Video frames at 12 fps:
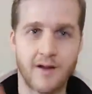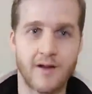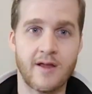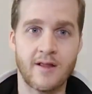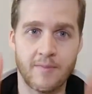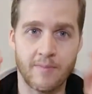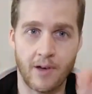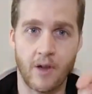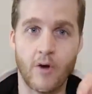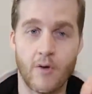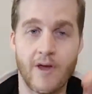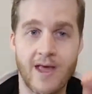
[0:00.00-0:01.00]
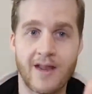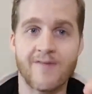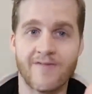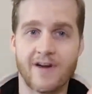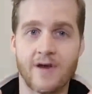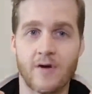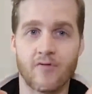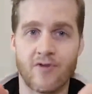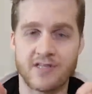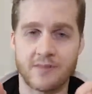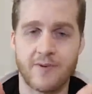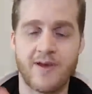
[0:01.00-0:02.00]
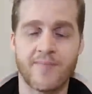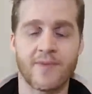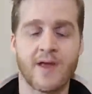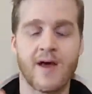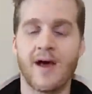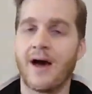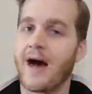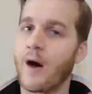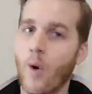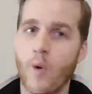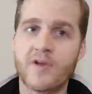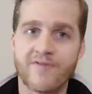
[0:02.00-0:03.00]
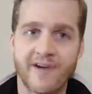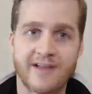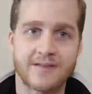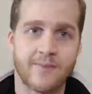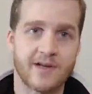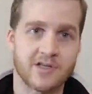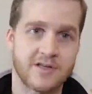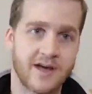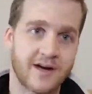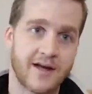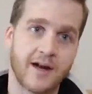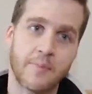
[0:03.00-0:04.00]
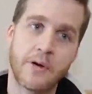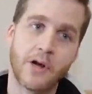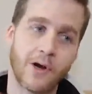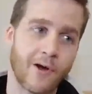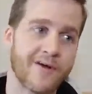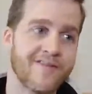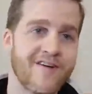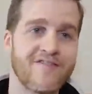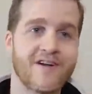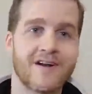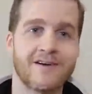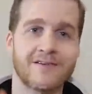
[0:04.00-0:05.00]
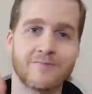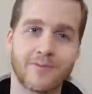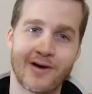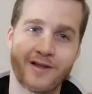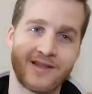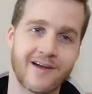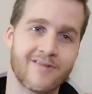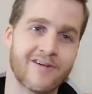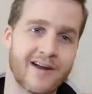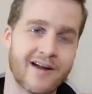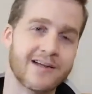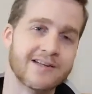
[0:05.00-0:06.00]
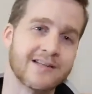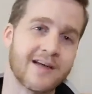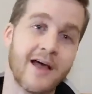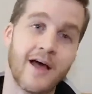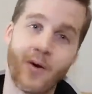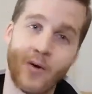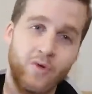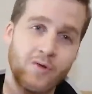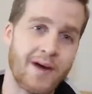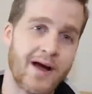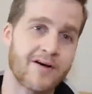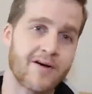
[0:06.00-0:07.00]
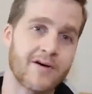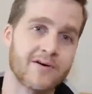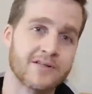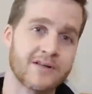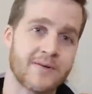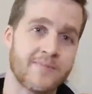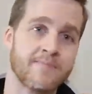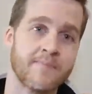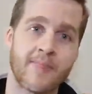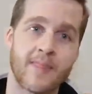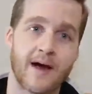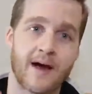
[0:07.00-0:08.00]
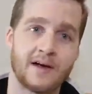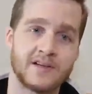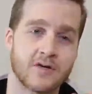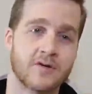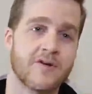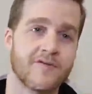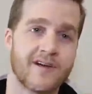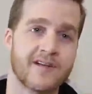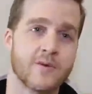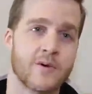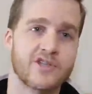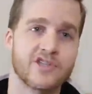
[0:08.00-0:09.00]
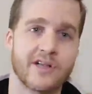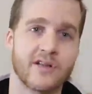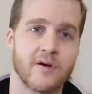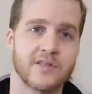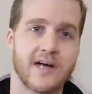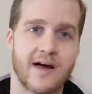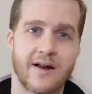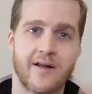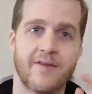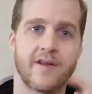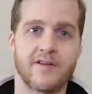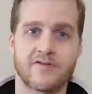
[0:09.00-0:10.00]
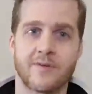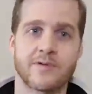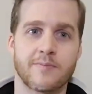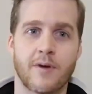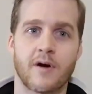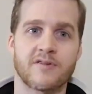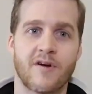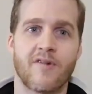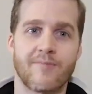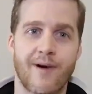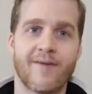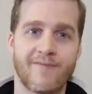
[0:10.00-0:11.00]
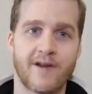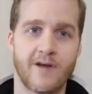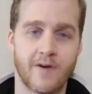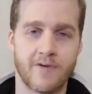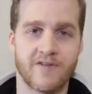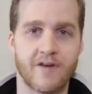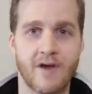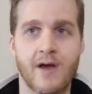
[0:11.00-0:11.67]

in below any video recipe. I always forget to mention that, and I put a lot of effort in putting the ingredient list, all the macros in, so don't forget to always check those out in the description box of my videos.